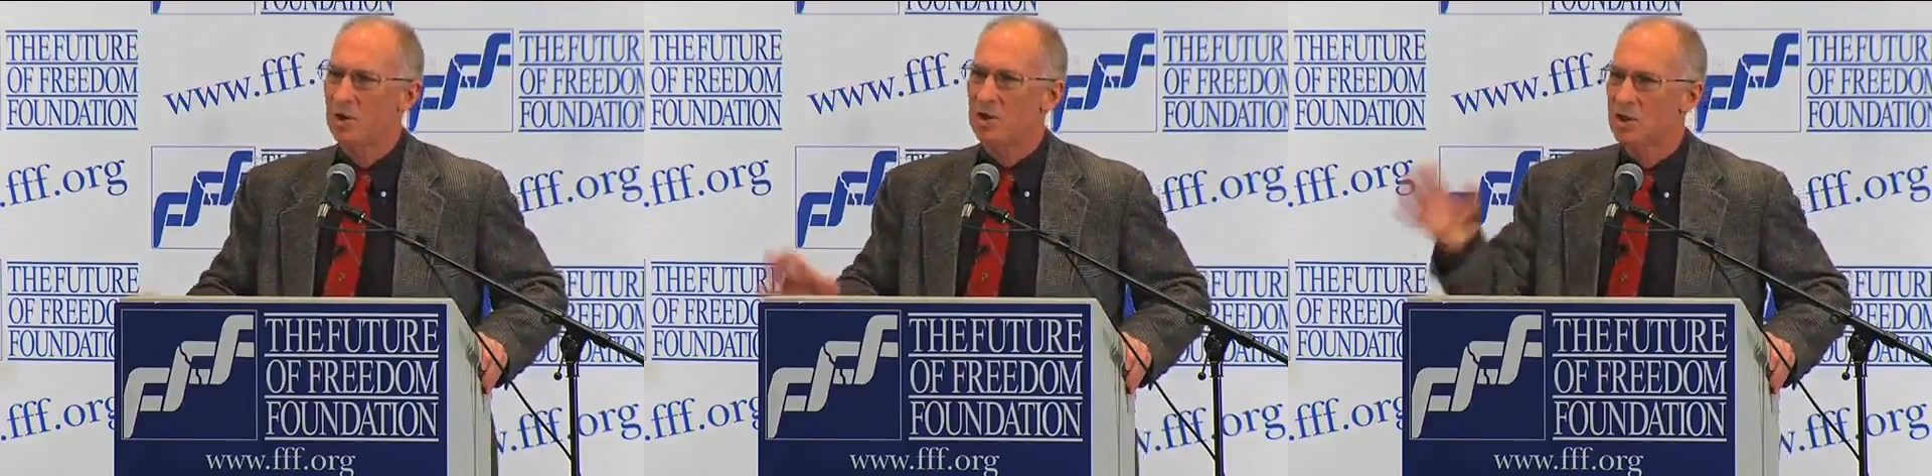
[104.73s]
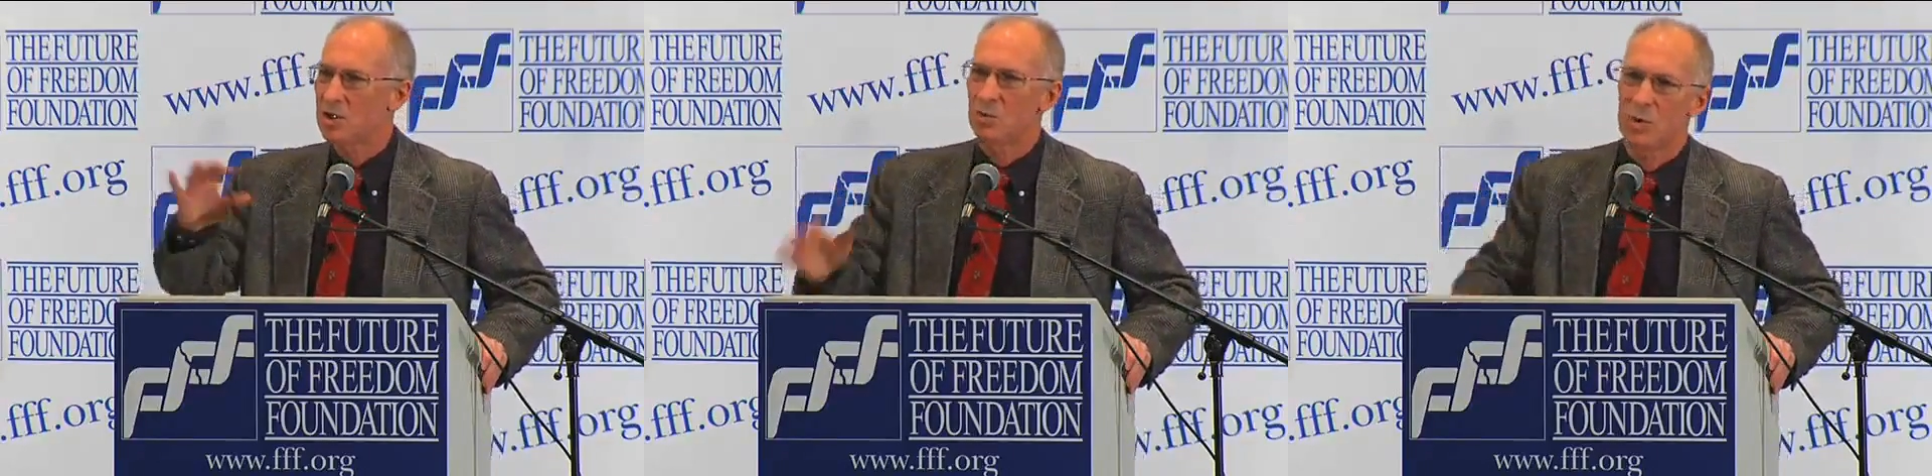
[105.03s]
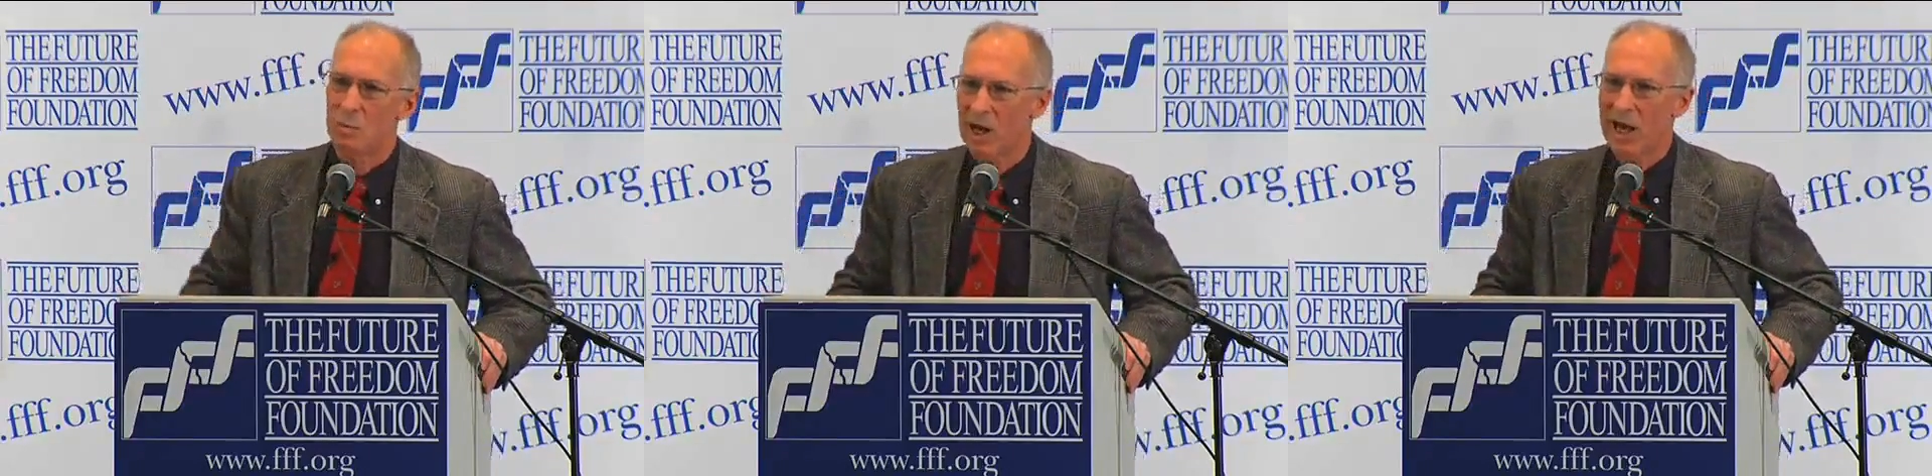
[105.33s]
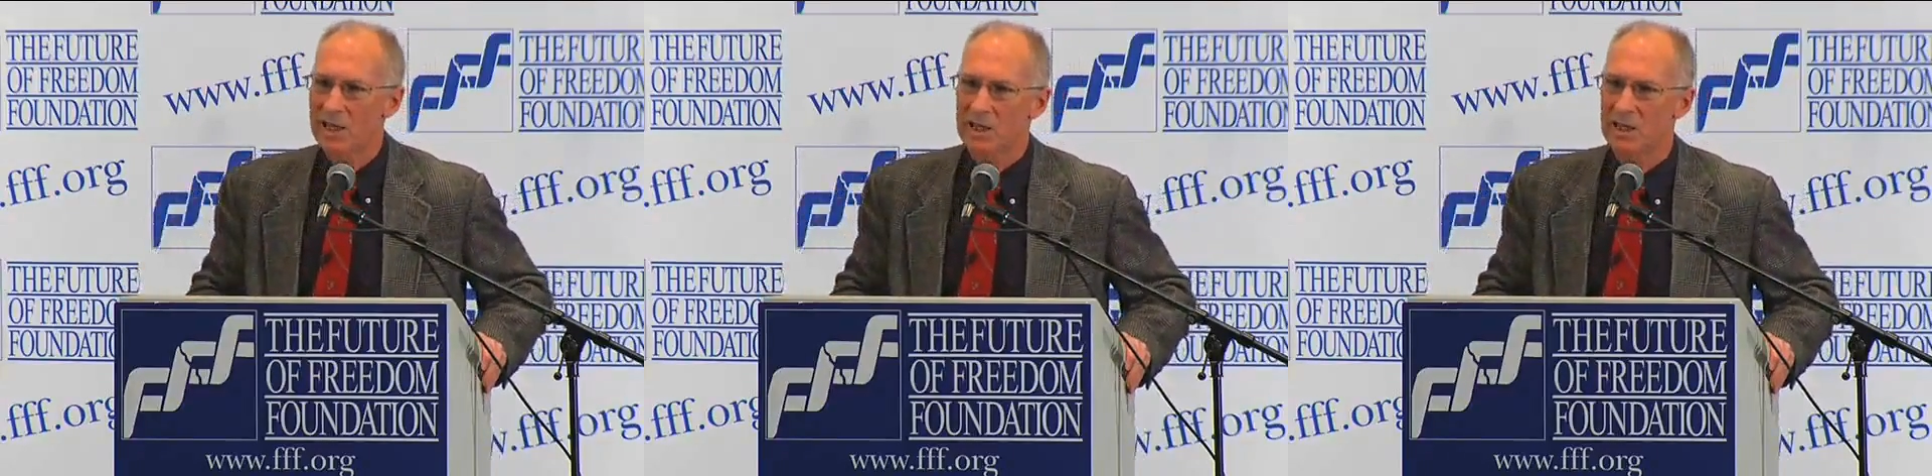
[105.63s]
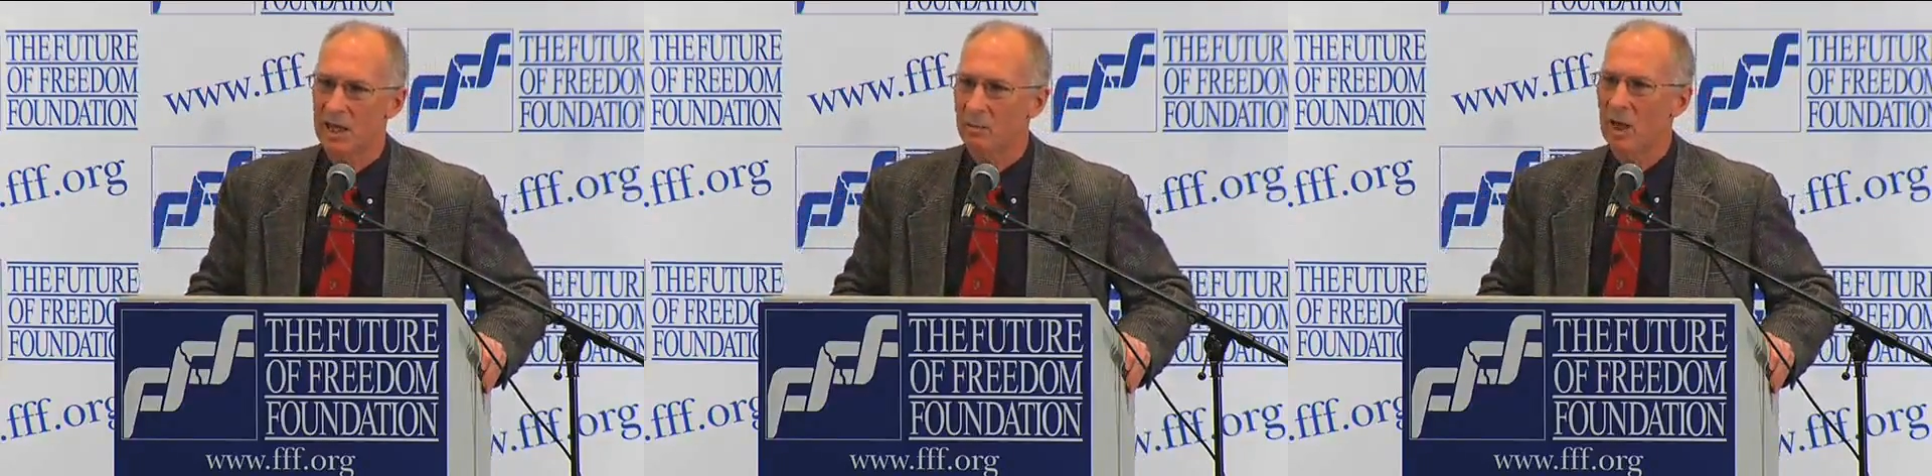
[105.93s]
purchased to
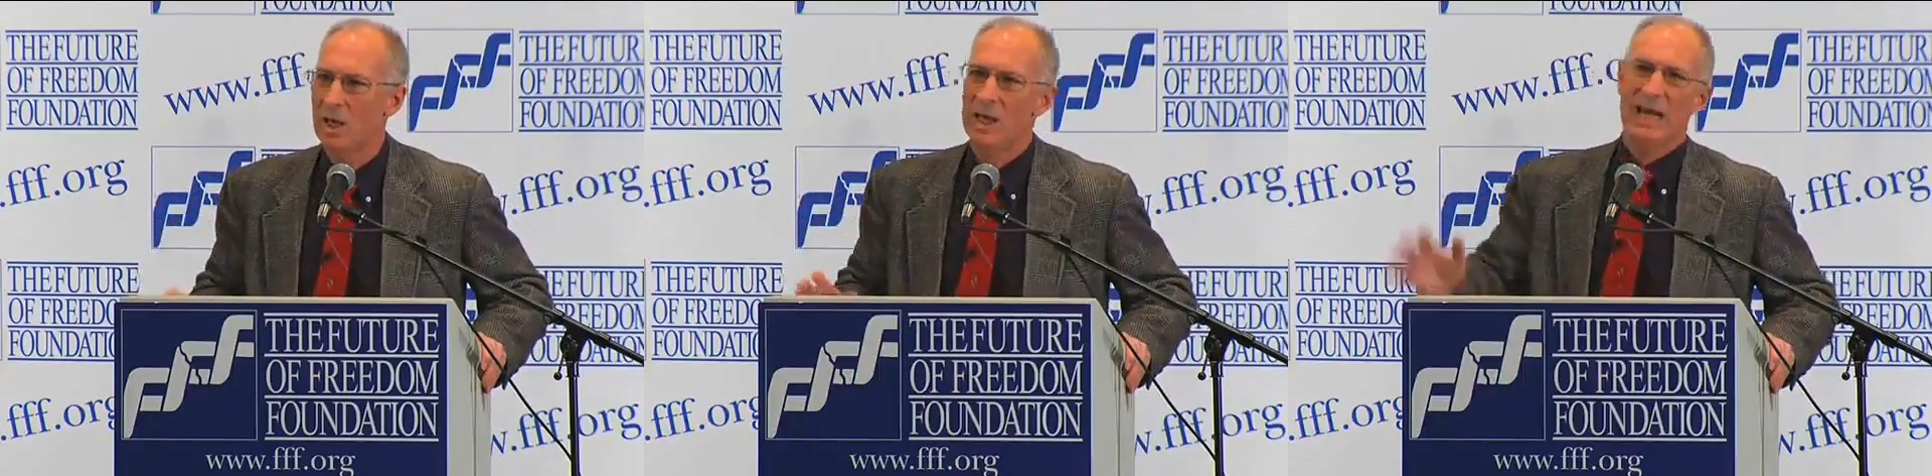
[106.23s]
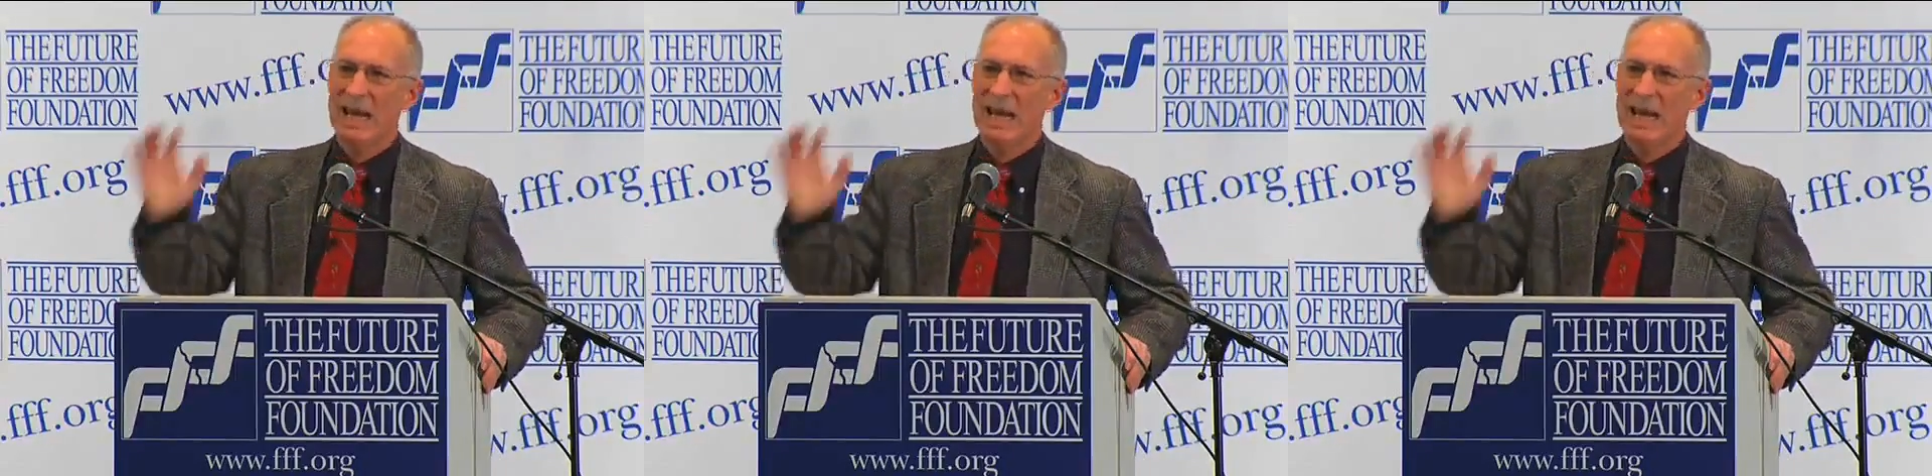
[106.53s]
replace them